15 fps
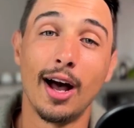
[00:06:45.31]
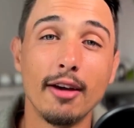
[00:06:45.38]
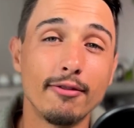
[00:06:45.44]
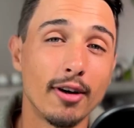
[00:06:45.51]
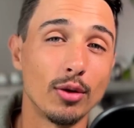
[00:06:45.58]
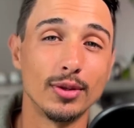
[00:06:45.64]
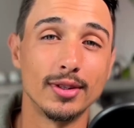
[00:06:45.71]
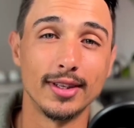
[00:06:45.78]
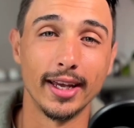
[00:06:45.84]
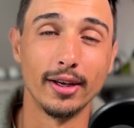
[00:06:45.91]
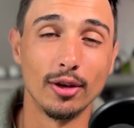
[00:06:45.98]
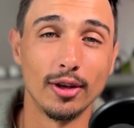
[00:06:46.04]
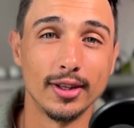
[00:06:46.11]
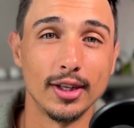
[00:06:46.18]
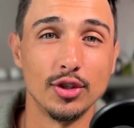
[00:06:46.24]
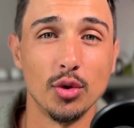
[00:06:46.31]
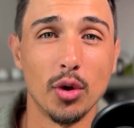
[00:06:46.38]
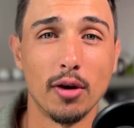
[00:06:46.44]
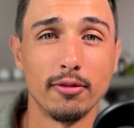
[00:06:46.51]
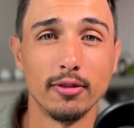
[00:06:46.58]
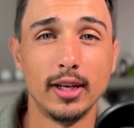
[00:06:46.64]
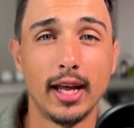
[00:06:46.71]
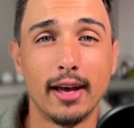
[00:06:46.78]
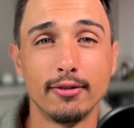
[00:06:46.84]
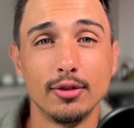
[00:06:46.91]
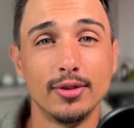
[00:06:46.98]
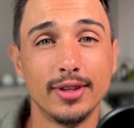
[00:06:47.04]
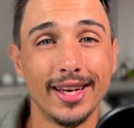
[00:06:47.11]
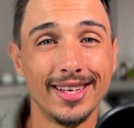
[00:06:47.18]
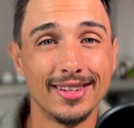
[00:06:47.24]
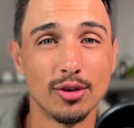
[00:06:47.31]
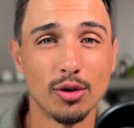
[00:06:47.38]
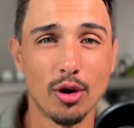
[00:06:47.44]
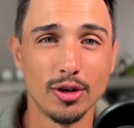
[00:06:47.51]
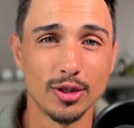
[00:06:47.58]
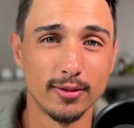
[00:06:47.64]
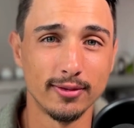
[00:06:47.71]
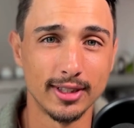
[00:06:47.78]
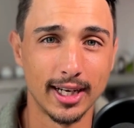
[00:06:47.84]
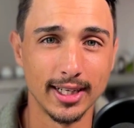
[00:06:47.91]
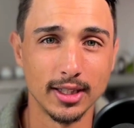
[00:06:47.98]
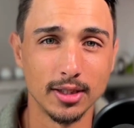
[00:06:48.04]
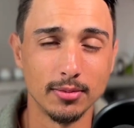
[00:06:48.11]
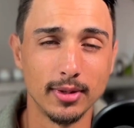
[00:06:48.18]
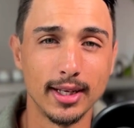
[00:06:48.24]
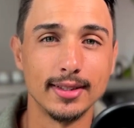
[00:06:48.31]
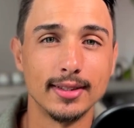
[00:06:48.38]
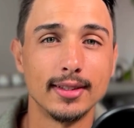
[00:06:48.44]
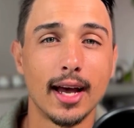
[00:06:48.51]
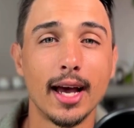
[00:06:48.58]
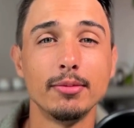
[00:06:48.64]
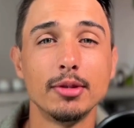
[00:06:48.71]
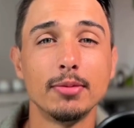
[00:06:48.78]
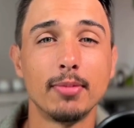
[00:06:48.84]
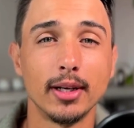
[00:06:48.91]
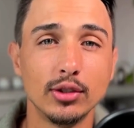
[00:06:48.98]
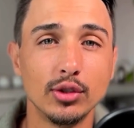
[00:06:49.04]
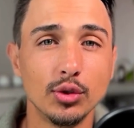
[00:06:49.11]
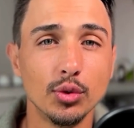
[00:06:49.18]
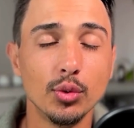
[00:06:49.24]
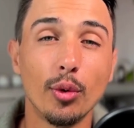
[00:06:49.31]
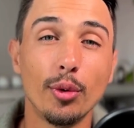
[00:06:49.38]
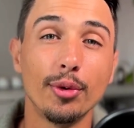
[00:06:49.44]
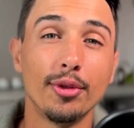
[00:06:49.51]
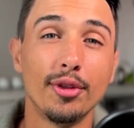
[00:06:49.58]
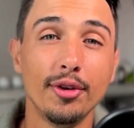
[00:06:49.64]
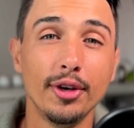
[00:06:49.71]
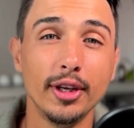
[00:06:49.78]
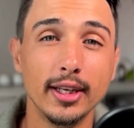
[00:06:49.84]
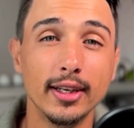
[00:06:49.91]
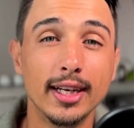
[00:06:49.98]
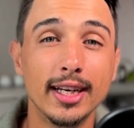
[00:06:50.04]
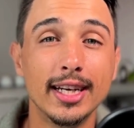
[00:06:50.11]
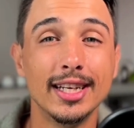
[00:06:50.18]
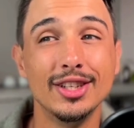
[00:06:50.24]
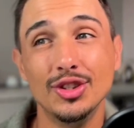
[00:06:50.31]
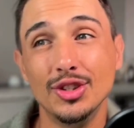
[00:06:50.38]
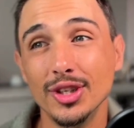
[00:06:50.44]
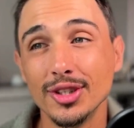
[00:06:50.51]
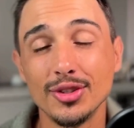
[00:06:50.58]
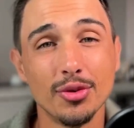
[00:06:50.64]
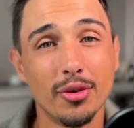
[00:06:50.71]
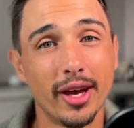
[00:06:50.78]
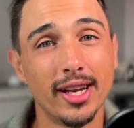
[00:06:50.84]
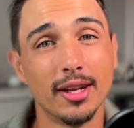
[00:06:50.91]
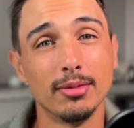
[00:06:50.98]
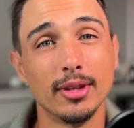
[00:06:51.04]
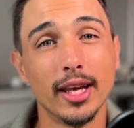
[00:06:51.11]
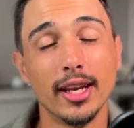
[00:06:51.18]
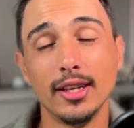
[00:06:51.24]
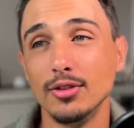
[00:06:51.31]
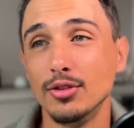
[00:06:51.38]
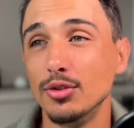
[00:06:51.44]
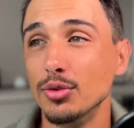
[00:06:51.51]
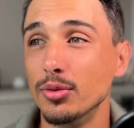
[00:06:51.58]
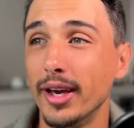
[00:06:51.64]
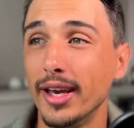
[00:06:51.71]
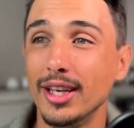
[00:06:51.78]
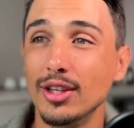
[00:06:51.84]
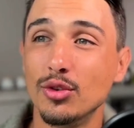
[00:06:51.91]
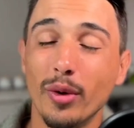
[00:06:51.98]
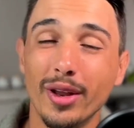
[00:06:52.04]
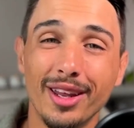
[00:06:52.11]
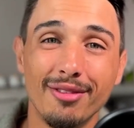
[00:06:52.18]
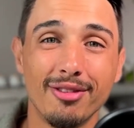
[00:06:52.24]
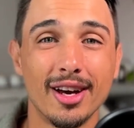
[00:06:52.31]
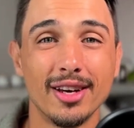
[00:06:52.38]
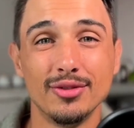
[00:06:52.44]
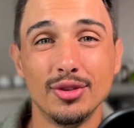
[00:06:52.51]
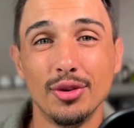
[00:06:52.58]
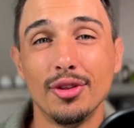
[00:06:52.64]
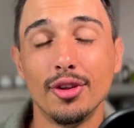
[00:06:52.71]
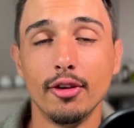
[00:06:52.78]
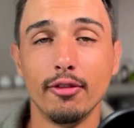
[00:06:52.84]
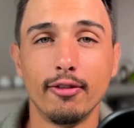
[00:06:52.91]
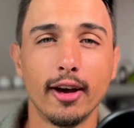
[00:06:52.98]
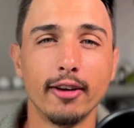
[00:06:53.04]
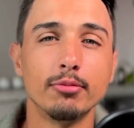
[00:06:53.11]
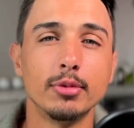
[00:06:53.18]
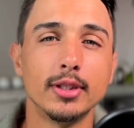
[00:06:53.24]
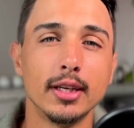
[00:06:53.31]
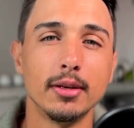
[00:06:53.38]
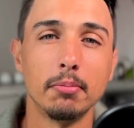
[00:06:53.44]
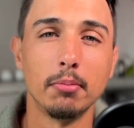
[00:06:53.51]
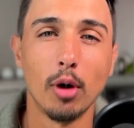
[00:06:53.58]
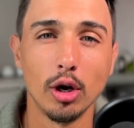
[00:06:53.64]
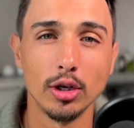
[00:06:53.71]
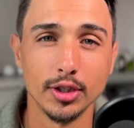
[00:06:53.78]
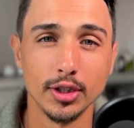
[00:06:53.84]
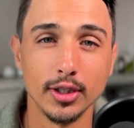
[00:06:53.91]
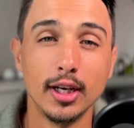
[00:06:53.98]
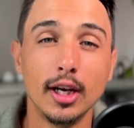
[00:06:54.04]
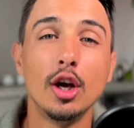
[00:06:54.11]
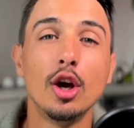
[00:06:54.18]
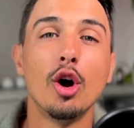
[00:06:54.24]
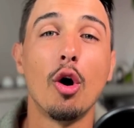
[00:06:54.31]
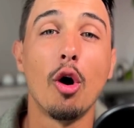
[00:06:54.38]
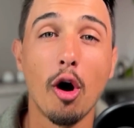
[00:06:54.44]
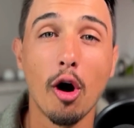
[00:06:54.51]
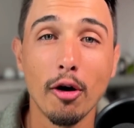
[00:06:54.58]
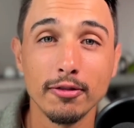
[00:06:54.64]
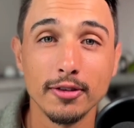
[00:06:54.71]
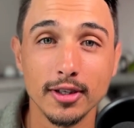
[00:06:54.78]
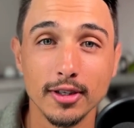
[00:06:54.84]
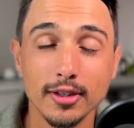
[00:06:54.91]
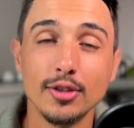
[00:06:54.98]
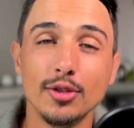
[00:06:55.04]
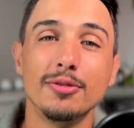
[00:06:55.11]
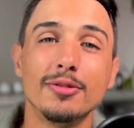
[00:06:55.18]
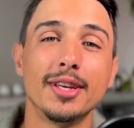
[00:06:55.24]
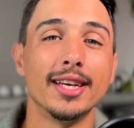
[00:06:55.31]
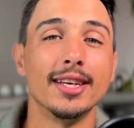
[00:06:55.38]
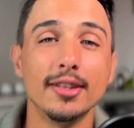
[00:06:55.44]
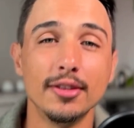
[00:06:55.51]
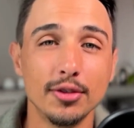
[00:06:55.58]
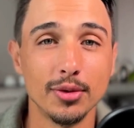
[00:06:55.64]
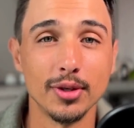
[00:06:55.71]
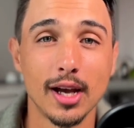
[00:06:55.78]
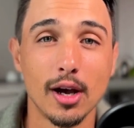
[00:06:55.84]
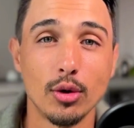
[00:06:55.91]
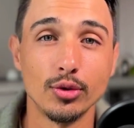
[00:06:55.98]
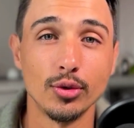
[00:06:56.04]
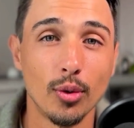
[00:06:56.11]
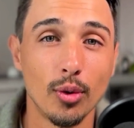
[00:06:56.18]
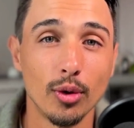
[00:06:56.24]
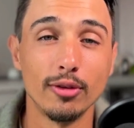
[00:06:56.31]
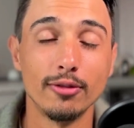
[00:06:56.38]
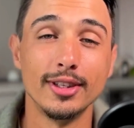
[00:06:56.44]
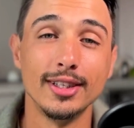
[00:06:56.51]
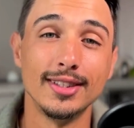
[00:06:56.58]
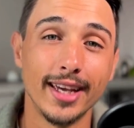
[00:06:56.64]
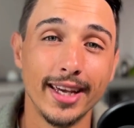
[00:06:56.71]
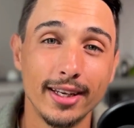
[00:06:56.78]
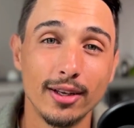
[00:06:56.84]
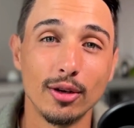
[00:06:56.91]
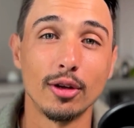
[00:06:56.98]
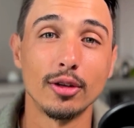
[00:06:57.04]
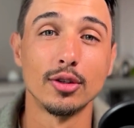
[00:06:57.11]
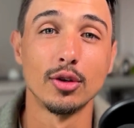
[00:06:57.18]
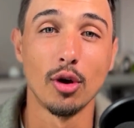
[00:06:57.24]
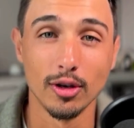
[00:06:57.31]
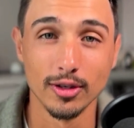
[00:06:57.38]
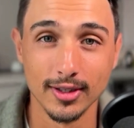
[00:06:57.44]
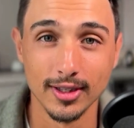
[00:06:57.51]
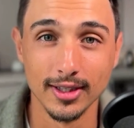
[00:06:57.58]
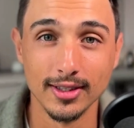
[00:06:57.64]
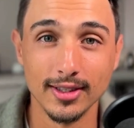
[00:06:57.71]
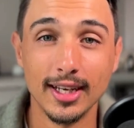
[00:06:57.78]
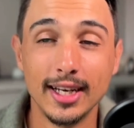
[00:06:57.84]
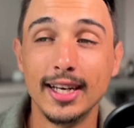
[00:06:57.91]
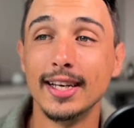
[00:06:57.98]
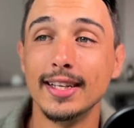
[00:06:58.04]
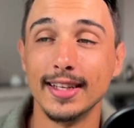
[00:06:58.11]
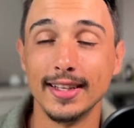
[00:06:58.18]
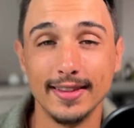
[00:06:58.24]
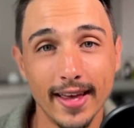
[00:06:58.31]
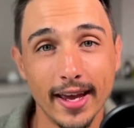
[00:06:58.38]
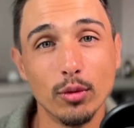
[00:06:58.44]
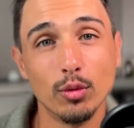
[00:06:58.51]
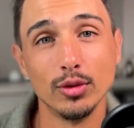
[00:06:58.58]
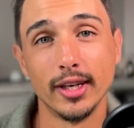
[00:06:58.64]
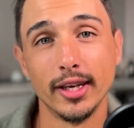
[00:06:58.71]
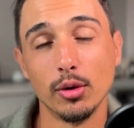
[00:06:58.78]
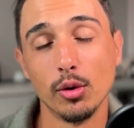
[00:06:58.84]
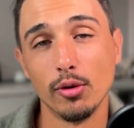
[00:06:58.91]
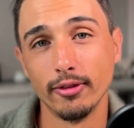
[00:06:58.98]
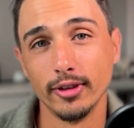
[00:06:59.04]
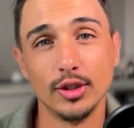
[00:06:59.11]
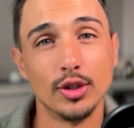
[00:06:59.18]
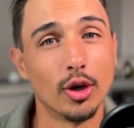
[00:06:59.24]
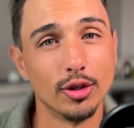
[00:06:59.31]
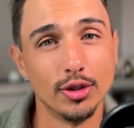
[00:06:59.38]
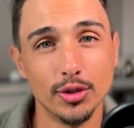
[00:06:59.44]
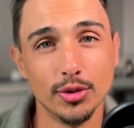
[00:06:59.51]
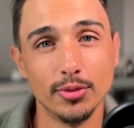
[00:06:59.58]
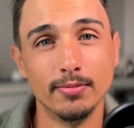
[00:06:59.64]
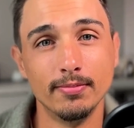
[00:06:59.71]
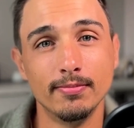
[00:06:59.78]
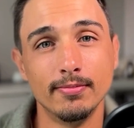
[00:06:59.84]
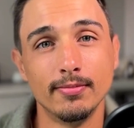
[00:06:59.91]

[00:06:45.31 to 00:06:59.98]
I found with Takealot that you often have to take the cost of an item and times it by 2 or 3 just to end up getting to a 25 to 35% margin after you've taken into account all of the Takealot costings that they will take off and charge you.